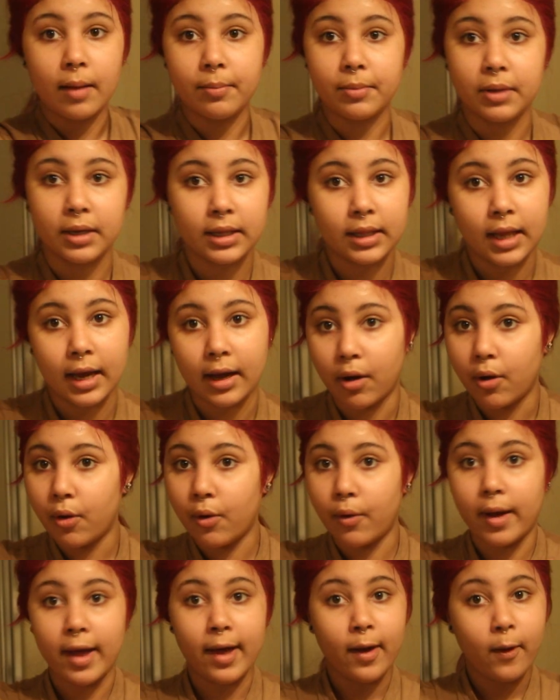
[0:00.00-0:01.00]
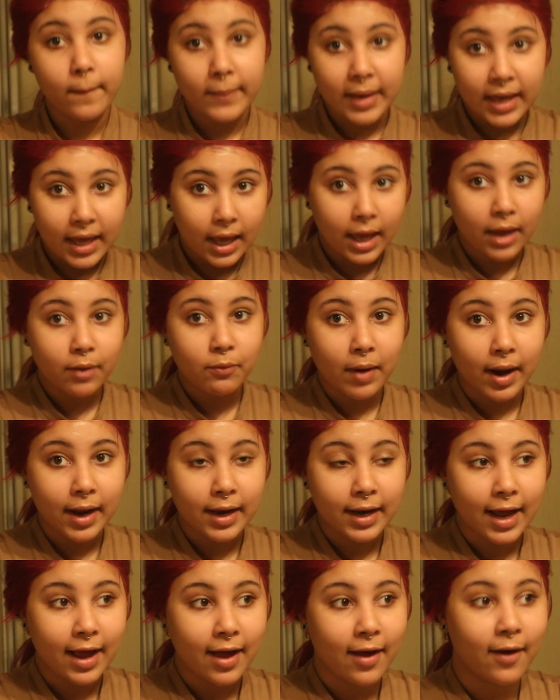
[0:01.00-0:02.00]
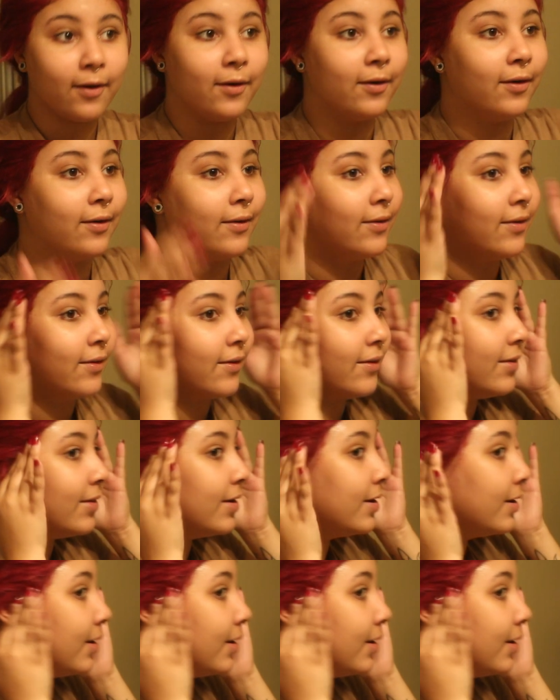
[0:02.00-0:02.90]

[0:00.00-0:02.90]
I'm looking like a whole helmet head right now.